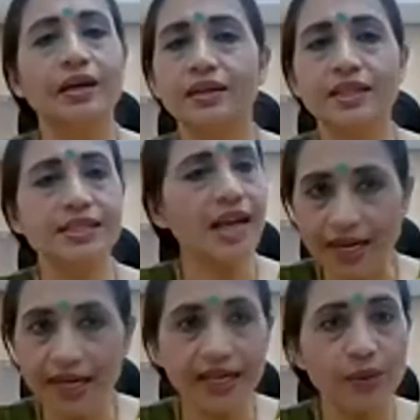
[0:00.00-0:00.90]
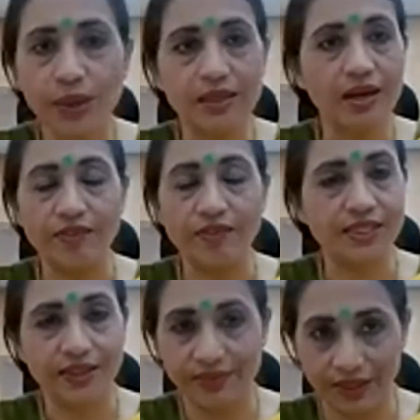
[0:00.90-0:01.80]
there's hardly any vehicle after
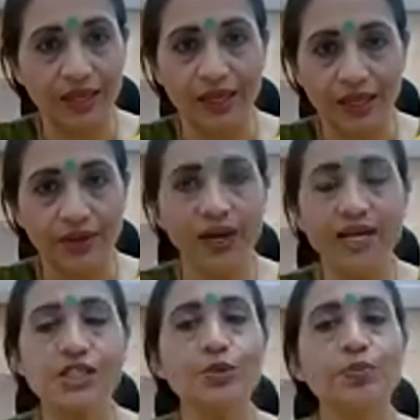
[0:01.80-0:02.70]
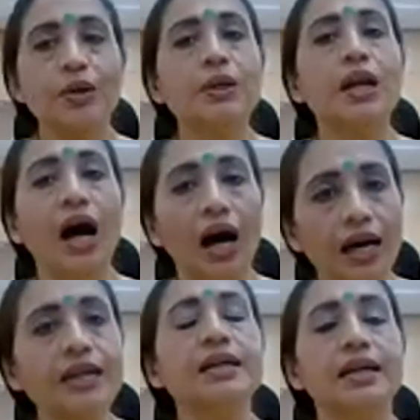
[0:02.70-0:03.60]
7, right? So people
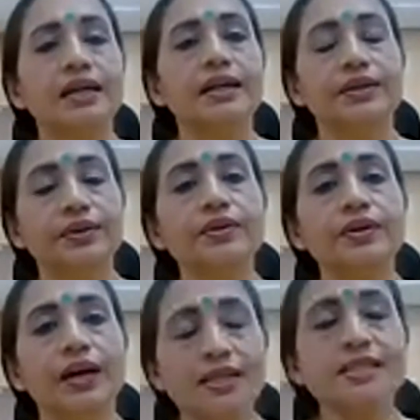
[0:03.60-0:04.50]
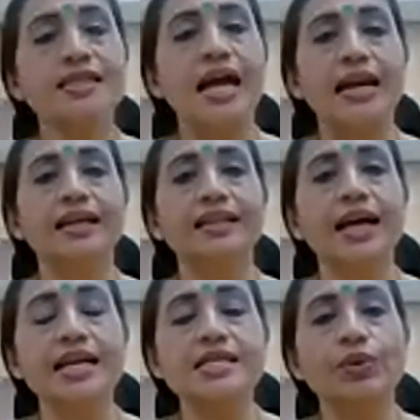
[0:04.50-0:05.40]
are, you know, understanding
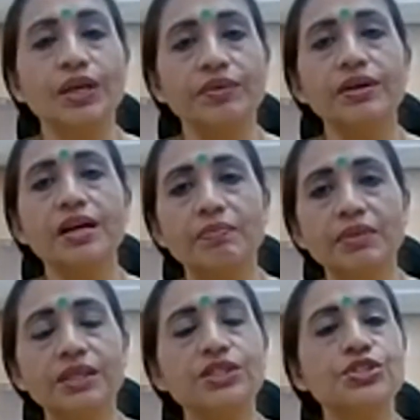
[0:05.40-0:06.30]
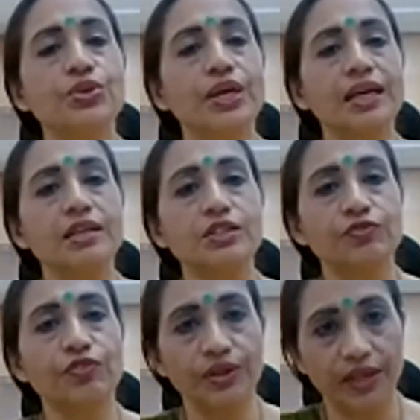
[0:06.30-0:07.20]
that whatever government is doing is
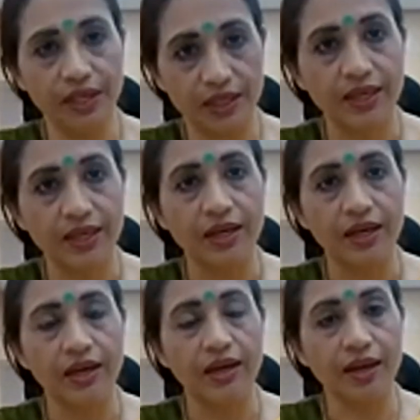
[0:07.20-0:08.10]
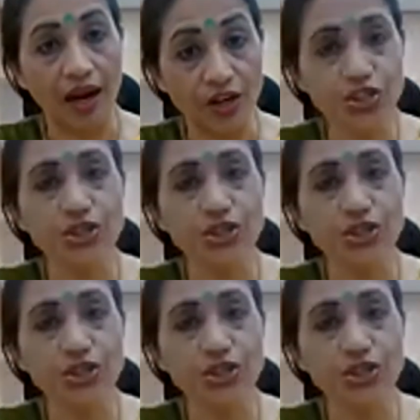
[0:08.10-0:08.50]
for their larger